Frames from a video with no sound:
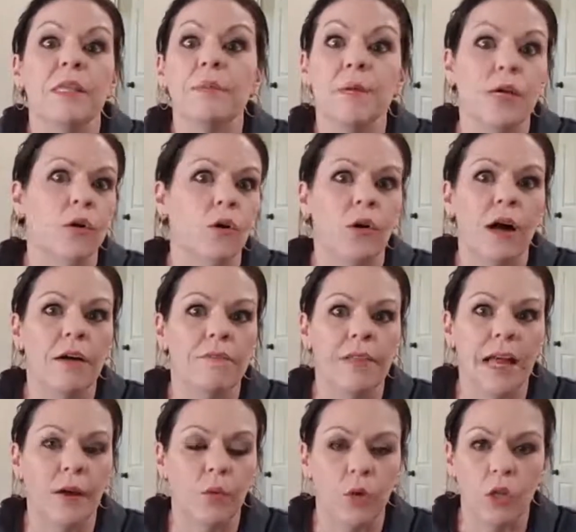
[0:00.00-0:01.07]
in the middle of
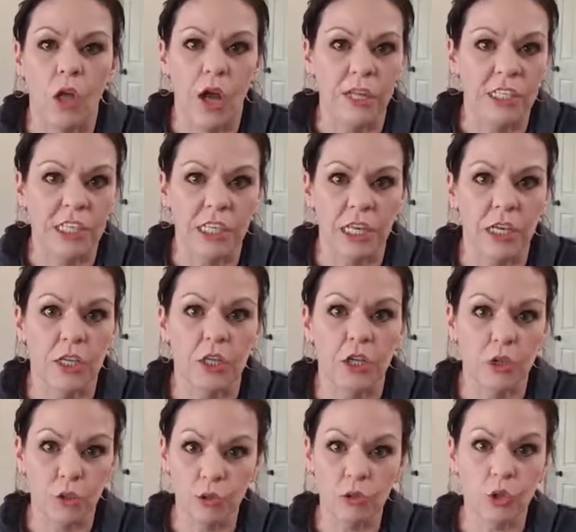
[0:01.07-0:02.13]
we're launching a
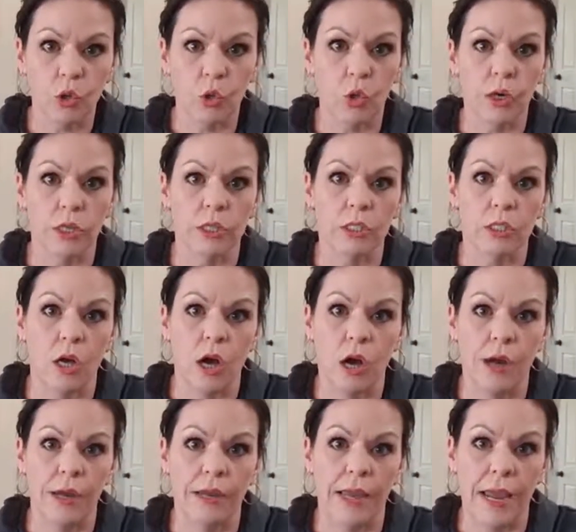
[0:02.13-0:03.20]
huge course
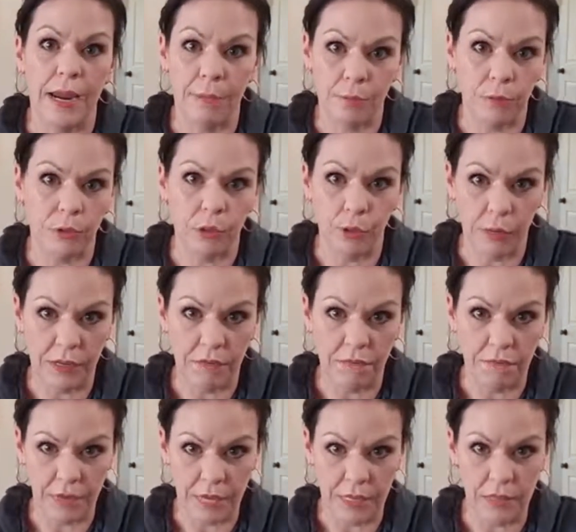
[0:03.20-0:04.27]
on April
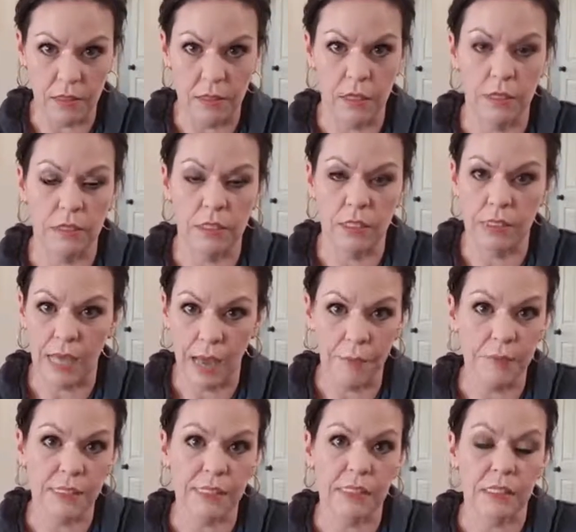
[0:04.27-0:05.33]
25th,
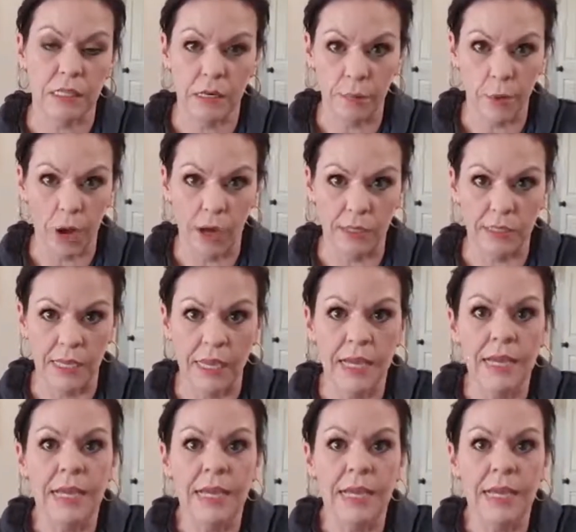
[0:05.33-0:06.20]
Design Business in a Box.